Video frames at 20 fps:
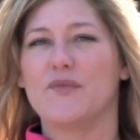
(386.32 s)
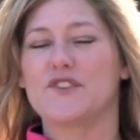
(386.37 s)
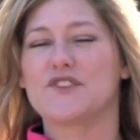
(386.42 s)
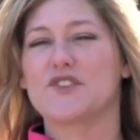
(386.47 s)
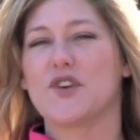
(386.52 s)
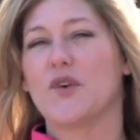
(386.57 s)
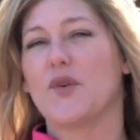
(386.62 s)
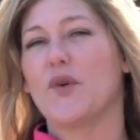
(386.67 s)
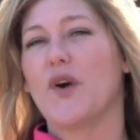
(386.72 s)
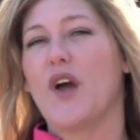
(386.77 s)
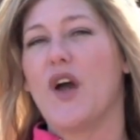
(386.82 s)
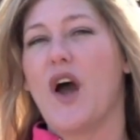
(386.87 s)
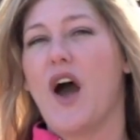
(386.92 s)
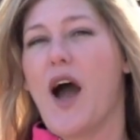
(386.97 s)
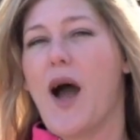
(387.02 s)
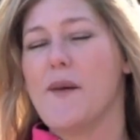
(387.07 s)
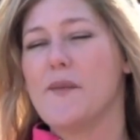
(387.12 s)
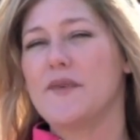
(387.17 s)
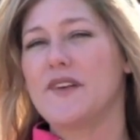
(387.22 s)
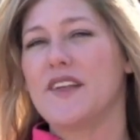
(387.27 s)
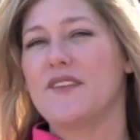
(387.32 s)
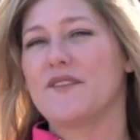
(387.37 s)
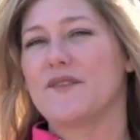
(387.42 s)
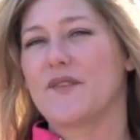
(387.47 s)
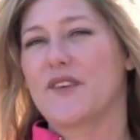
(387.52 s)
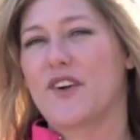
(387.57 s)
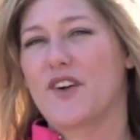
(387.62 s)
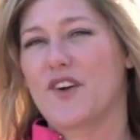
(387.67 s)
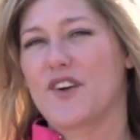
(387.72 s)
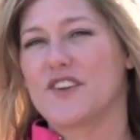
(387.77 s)
So I'm going to
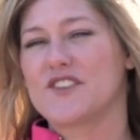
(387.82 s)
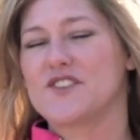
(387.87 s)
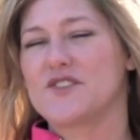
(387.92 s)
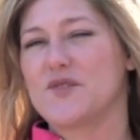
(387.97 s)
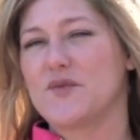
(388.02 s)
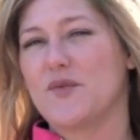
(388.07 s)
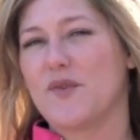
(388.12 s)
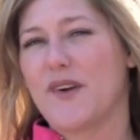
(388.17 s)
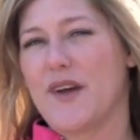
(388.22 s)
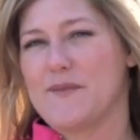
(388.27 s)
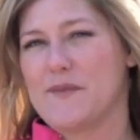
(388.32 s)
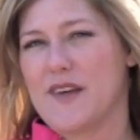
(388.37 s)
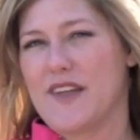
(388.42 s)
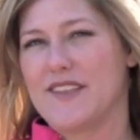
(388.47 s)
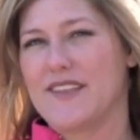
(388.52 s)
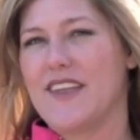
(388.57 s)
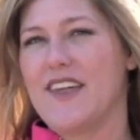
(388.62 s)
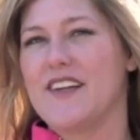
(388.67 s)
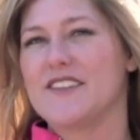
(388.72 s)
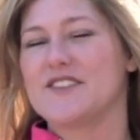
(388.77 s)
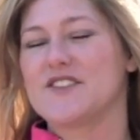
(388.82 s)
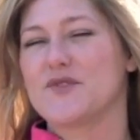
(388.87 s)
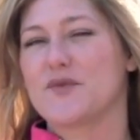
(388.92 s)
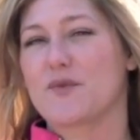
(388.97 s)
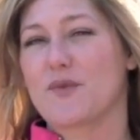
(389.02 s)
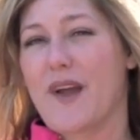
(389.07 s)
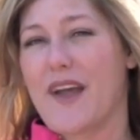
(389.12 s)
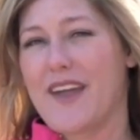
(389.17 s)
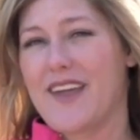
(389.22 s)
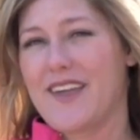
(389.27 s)
encourage you women to
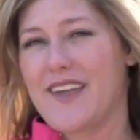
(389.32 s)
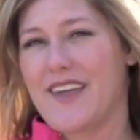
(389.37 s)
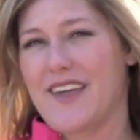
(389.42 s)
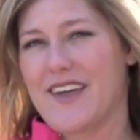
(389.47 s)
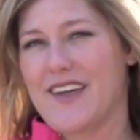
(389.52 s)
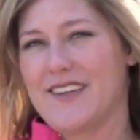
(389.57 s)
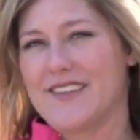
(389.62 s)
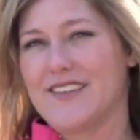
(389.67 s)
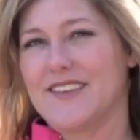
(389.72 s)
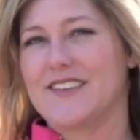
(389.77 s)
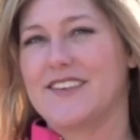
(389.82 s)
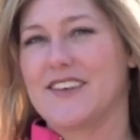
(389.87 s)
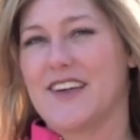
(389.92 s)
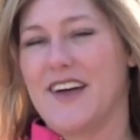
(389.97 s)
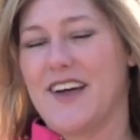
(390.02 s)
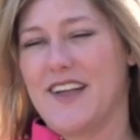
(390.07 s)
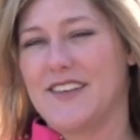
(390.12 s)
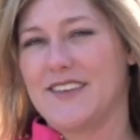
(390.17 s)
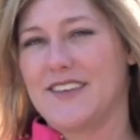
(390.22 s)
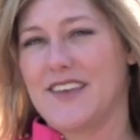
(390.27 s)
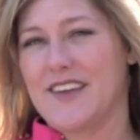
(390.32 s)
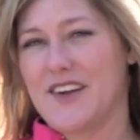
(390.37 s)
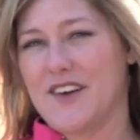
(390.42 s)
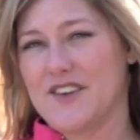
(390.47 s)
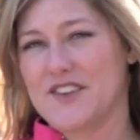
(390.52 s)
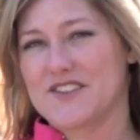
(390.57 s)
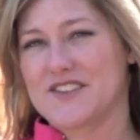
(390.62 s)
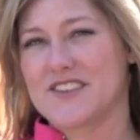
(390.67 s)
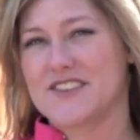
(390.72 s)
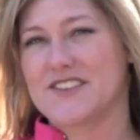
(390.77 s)
write in to
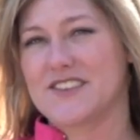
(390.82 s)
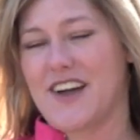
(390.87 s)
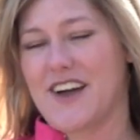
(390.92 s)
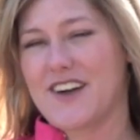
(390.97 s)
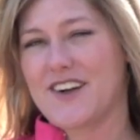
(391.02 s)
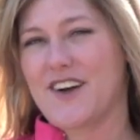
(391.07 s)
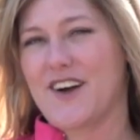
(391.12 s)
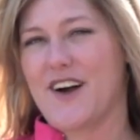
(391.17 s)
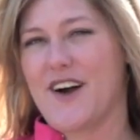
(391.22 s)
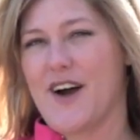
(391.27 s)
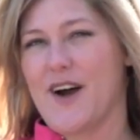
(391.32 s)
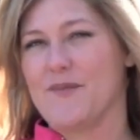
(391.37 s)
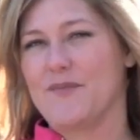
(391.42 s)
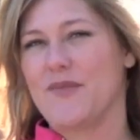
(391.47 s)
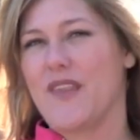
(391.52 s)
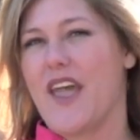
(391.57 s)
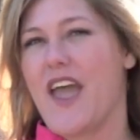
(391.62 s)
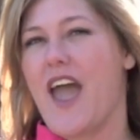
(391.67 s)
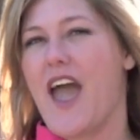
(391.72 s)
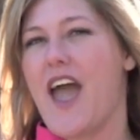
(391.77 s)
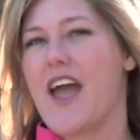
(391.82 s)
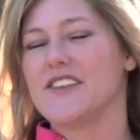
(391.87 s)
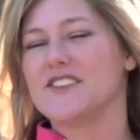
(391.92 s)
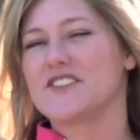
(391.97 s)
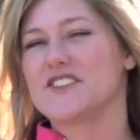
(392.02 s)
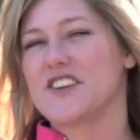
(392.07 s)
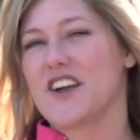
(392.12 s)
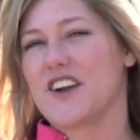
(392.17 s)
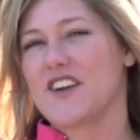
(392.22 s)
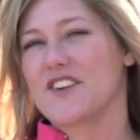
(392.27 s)
huntinghostess.com and
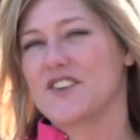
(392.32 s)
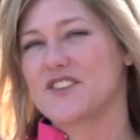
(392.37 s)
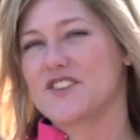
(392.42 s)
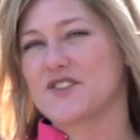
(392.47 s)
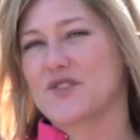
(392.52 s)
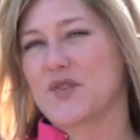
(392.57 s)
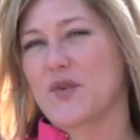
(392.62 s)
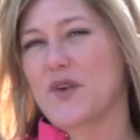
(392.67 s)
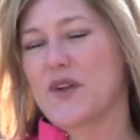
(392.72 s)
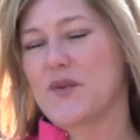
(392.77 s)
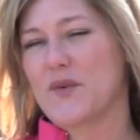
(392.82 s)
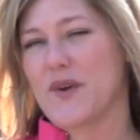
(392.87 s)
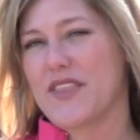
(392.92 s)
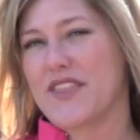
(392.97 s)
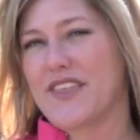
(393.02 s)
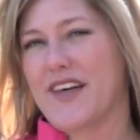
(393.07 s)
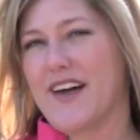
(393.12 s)
share your story with